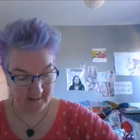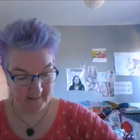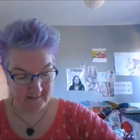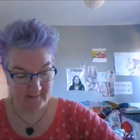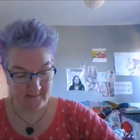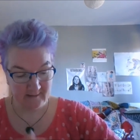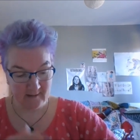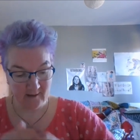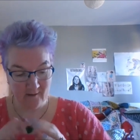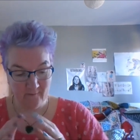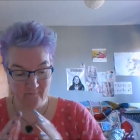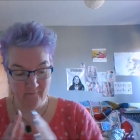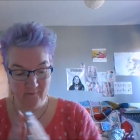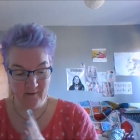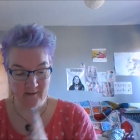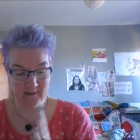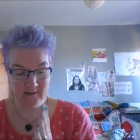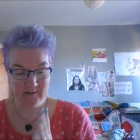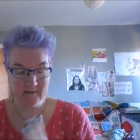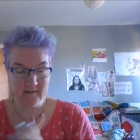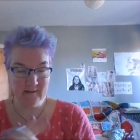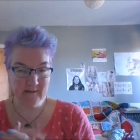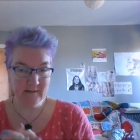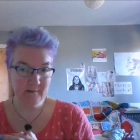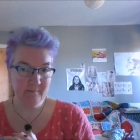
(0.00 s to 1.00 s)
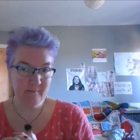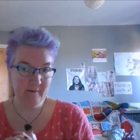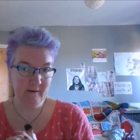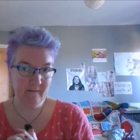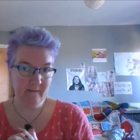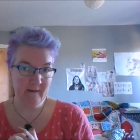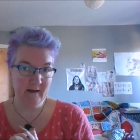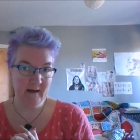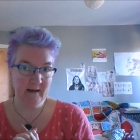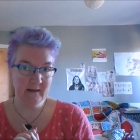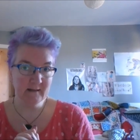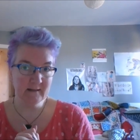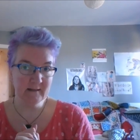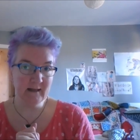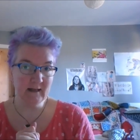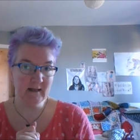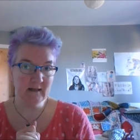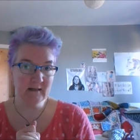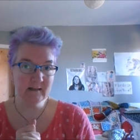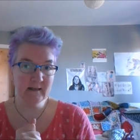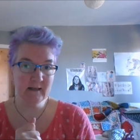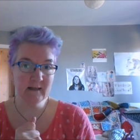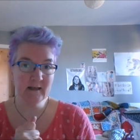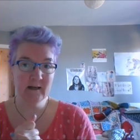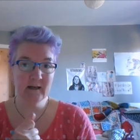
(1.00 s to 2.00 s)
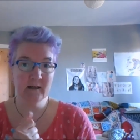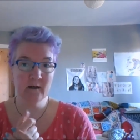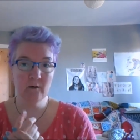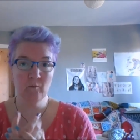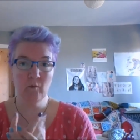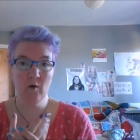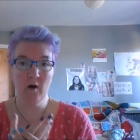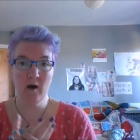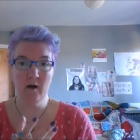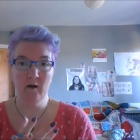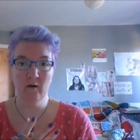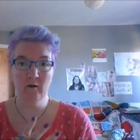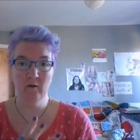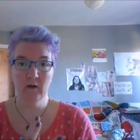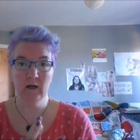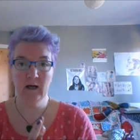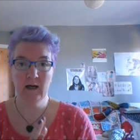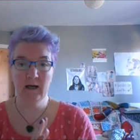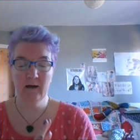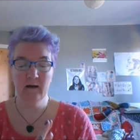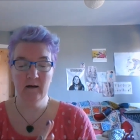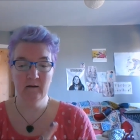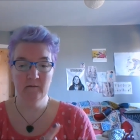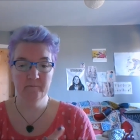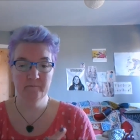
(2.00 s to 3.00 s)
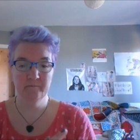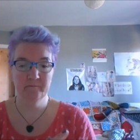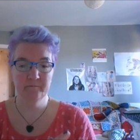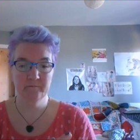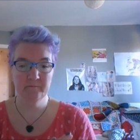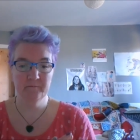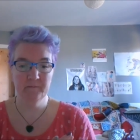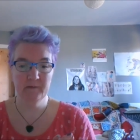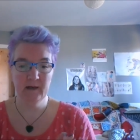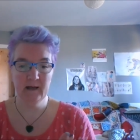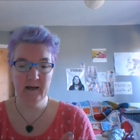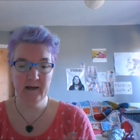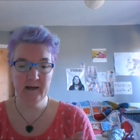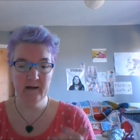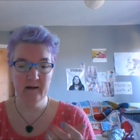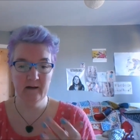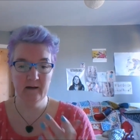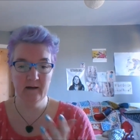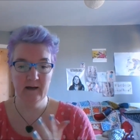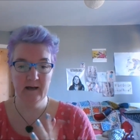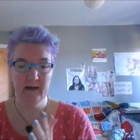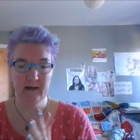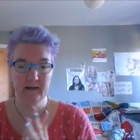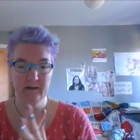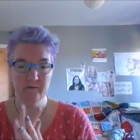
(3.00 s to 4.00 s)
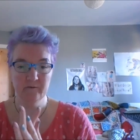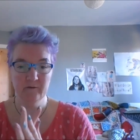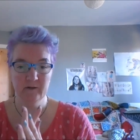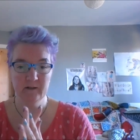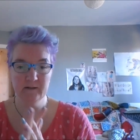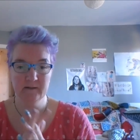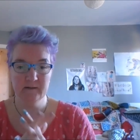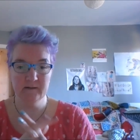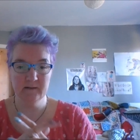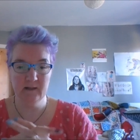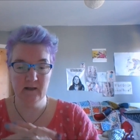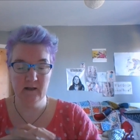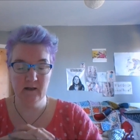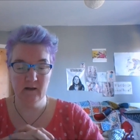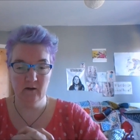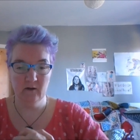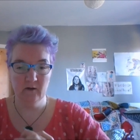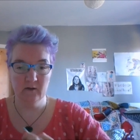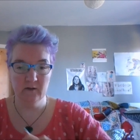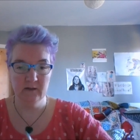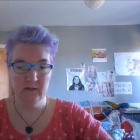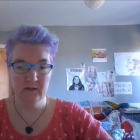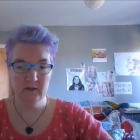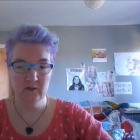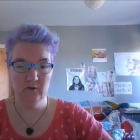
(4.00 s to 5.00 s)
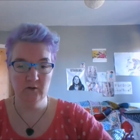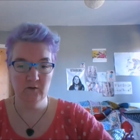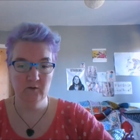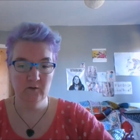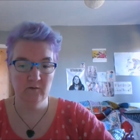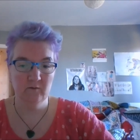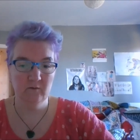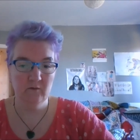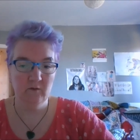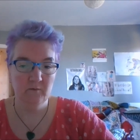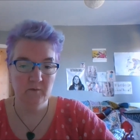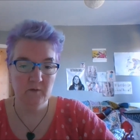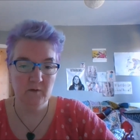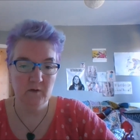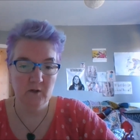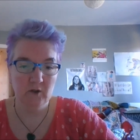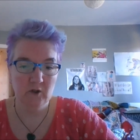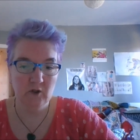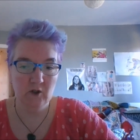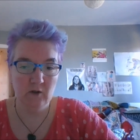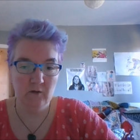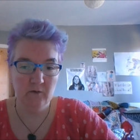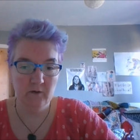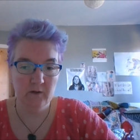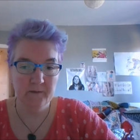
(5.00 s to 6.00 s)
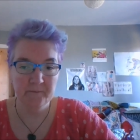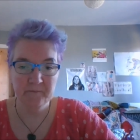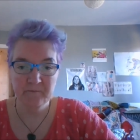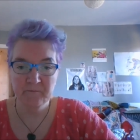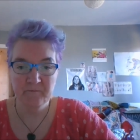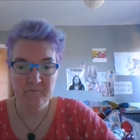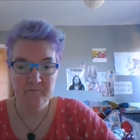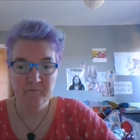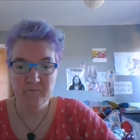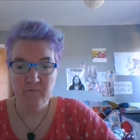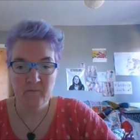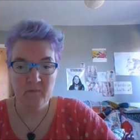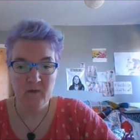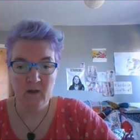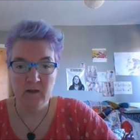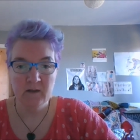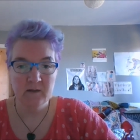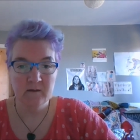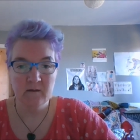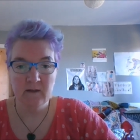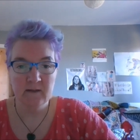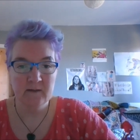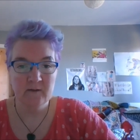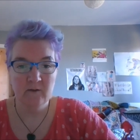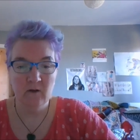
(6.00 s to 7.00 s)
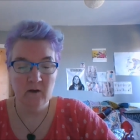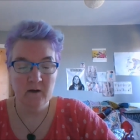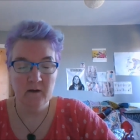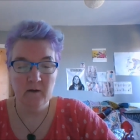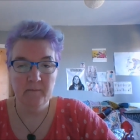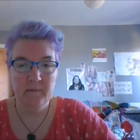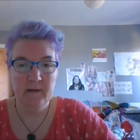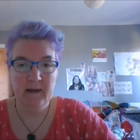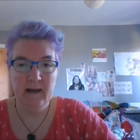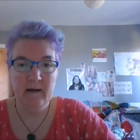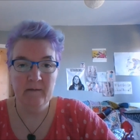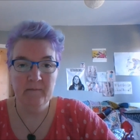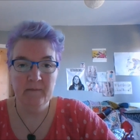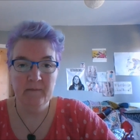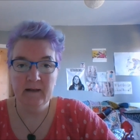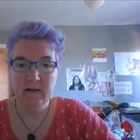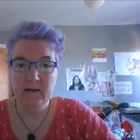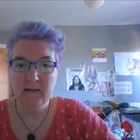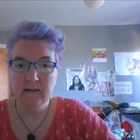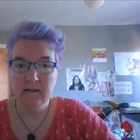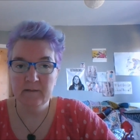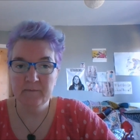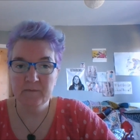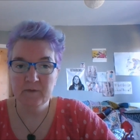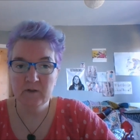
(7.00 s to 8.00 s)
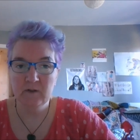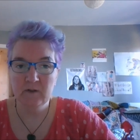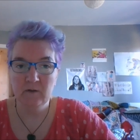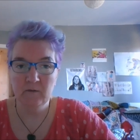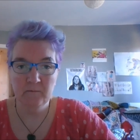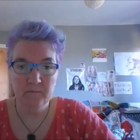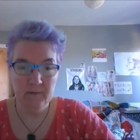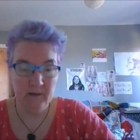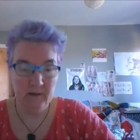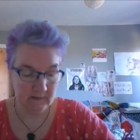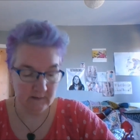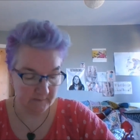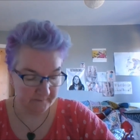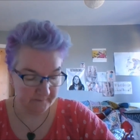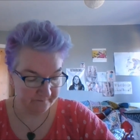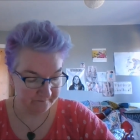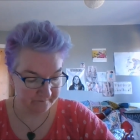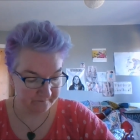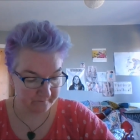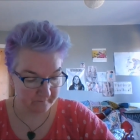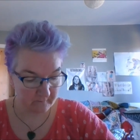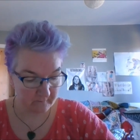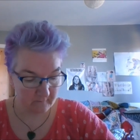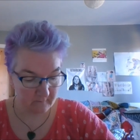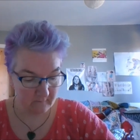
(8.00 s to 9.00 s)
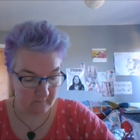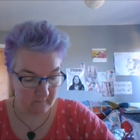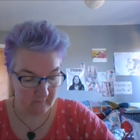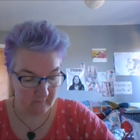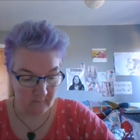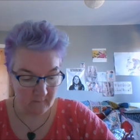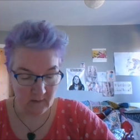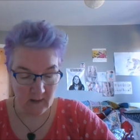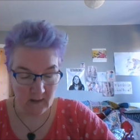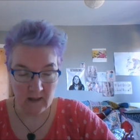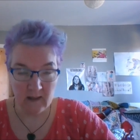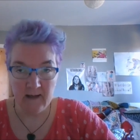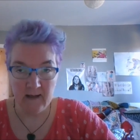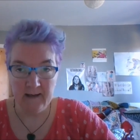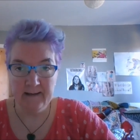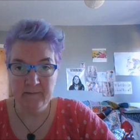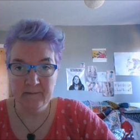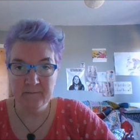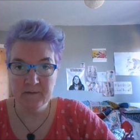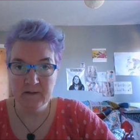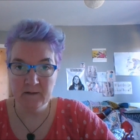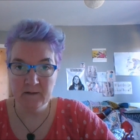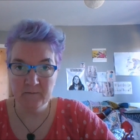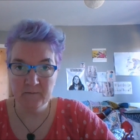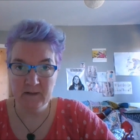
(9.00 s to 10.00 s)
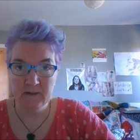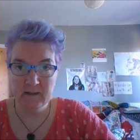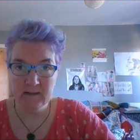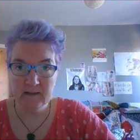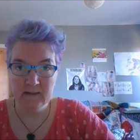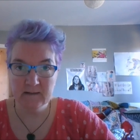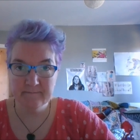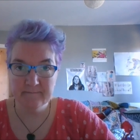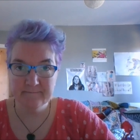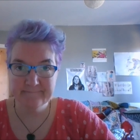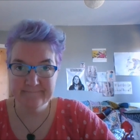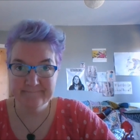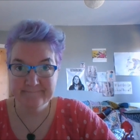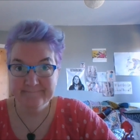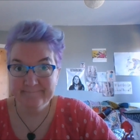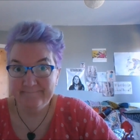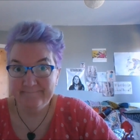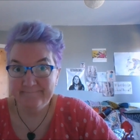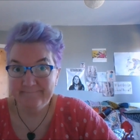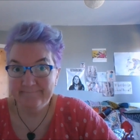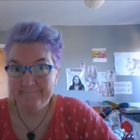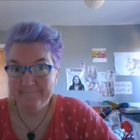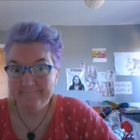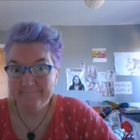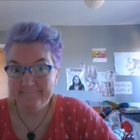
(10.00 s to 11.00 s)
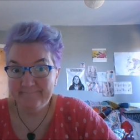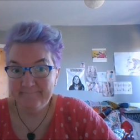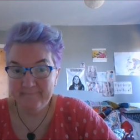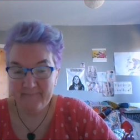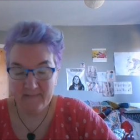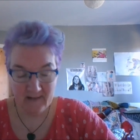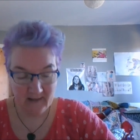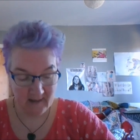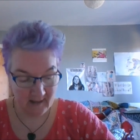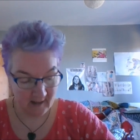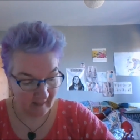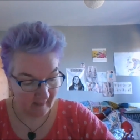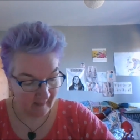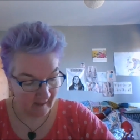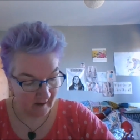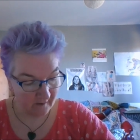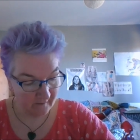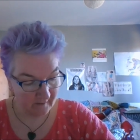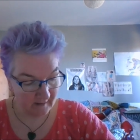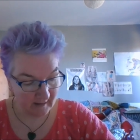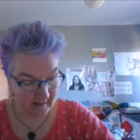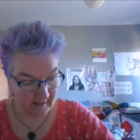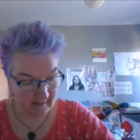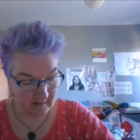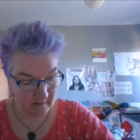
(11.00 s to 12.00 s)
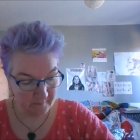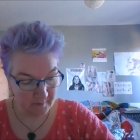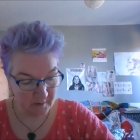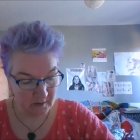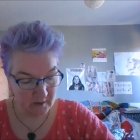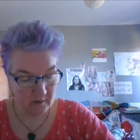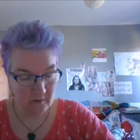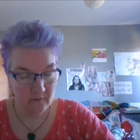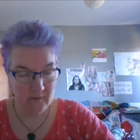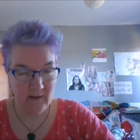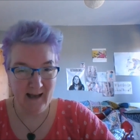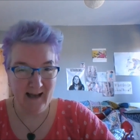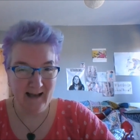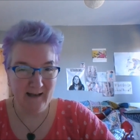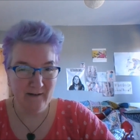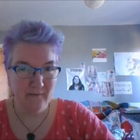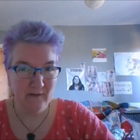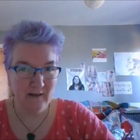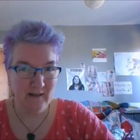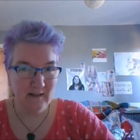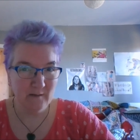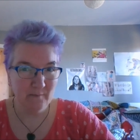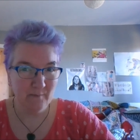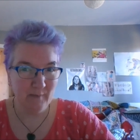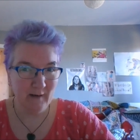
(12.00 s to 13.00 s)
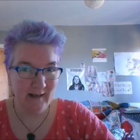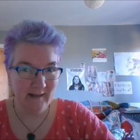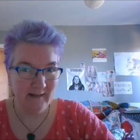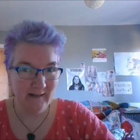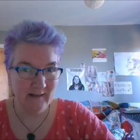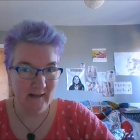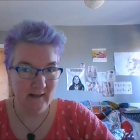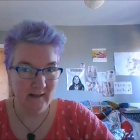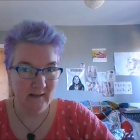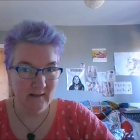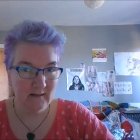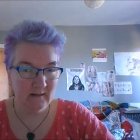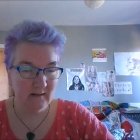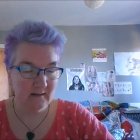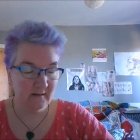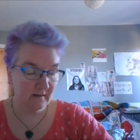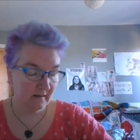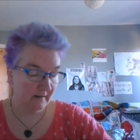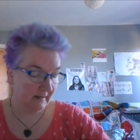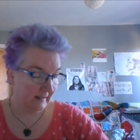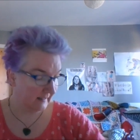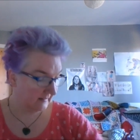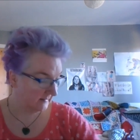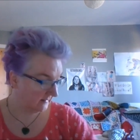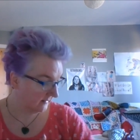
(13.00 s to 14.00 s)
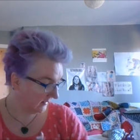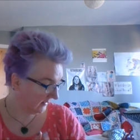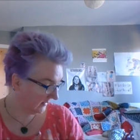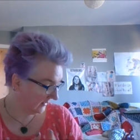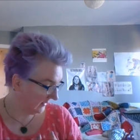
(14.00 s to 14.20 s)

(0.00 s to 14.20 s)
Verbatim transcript: so very excited about that so that'll take a little while um, uh, Andrea's got issues with her shoulder so it's not going to be happening anytime soon but I am done with it okay number two the advent blanket so that's the